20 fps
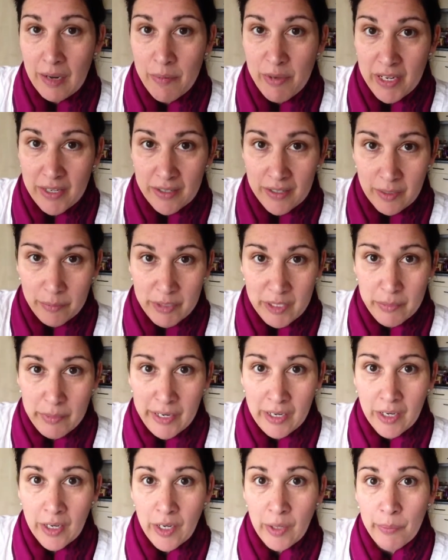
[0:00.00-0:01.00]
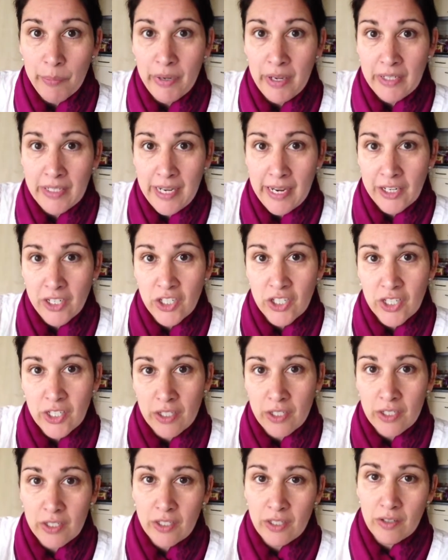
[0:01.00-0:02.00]
I made a subdomain up, attached
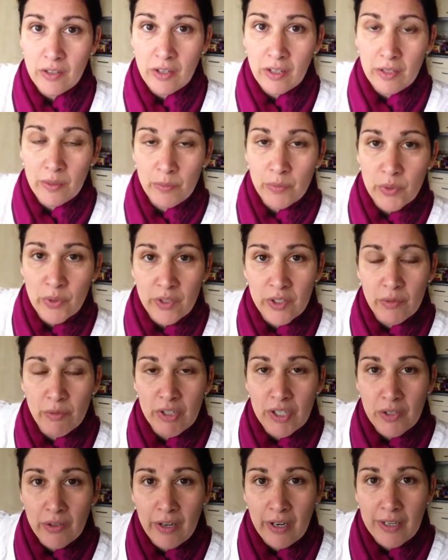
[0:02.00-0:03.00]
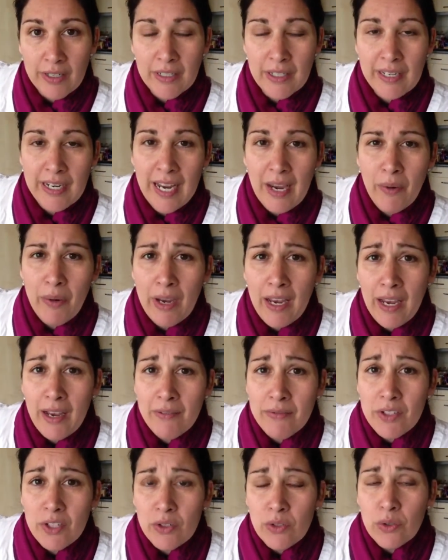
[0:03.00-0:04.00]
it, so it's a redirect, and now I
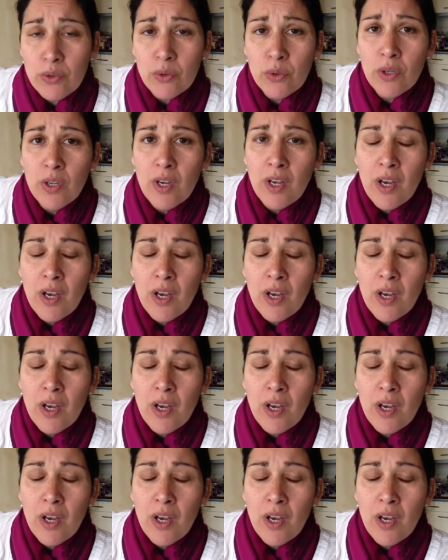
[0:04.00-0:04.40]
have to